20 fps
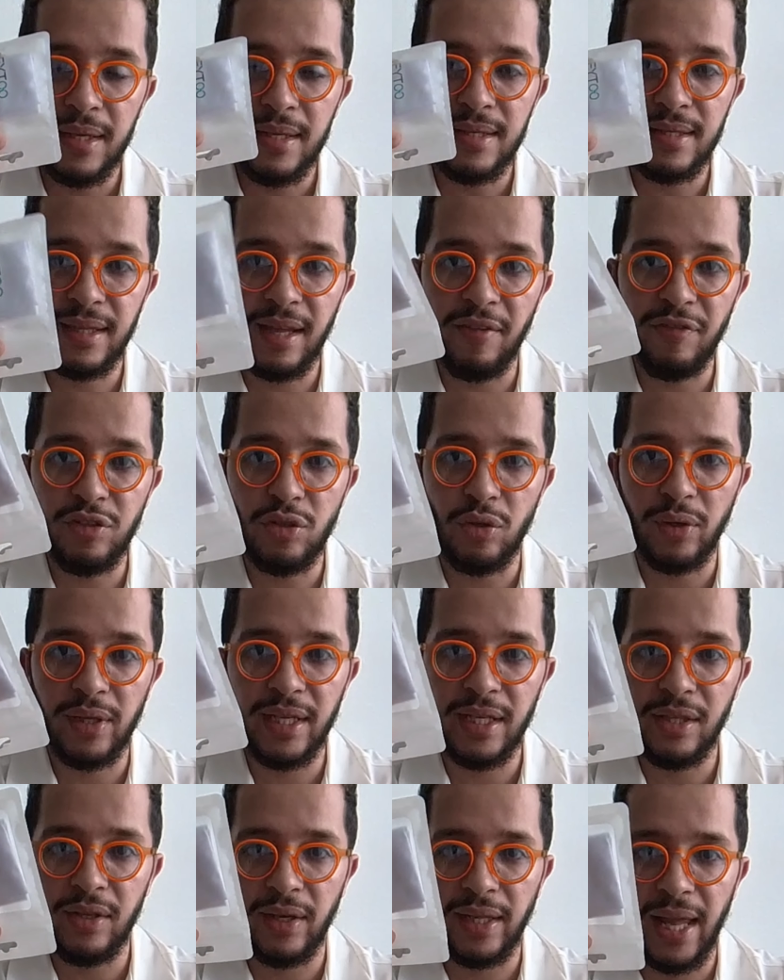stuff to
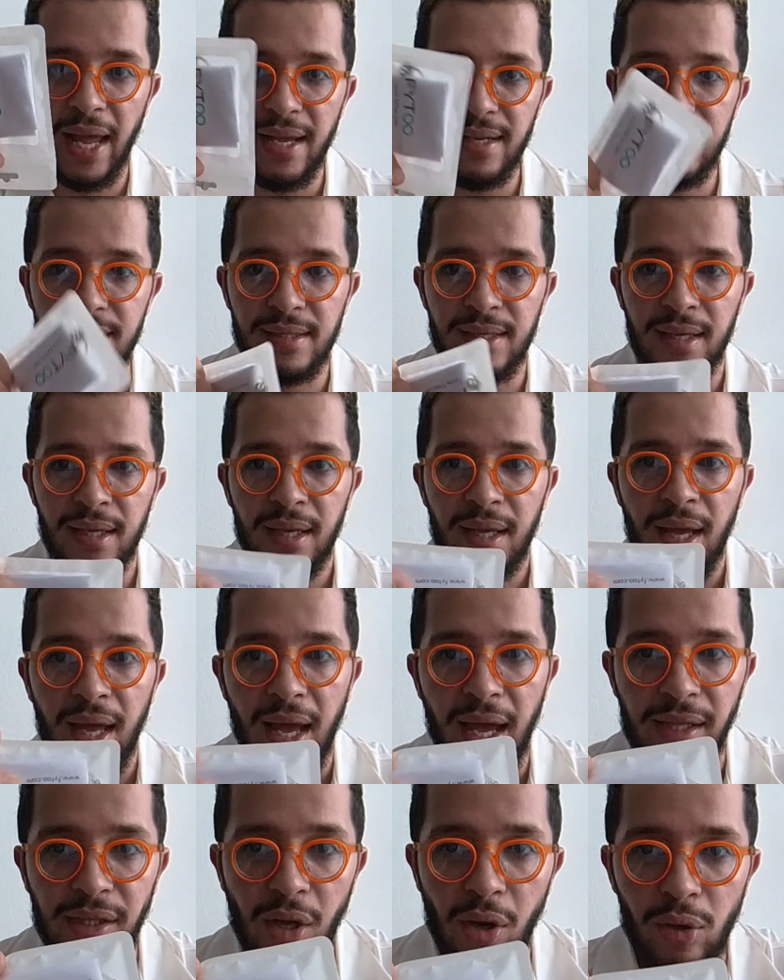clean the glass,
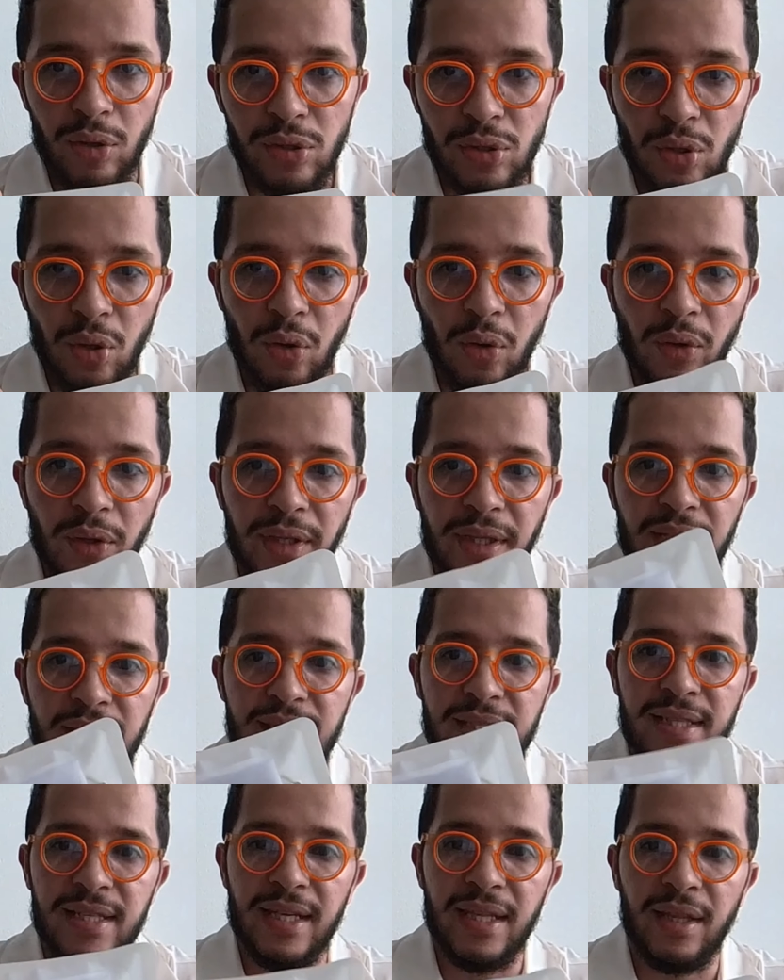and also
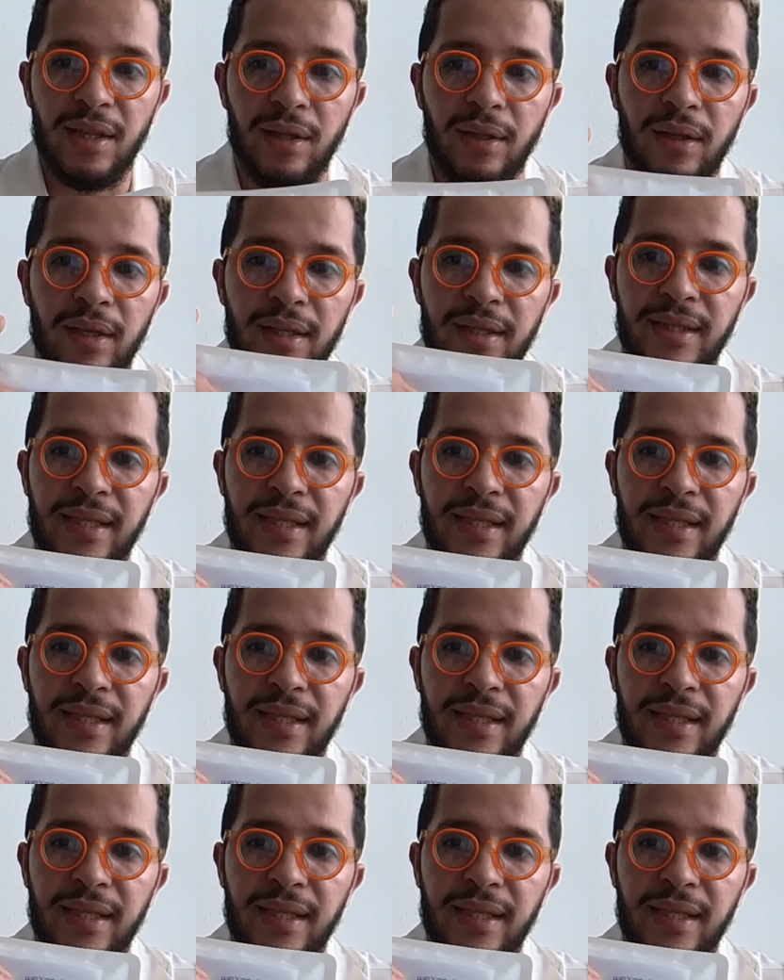this little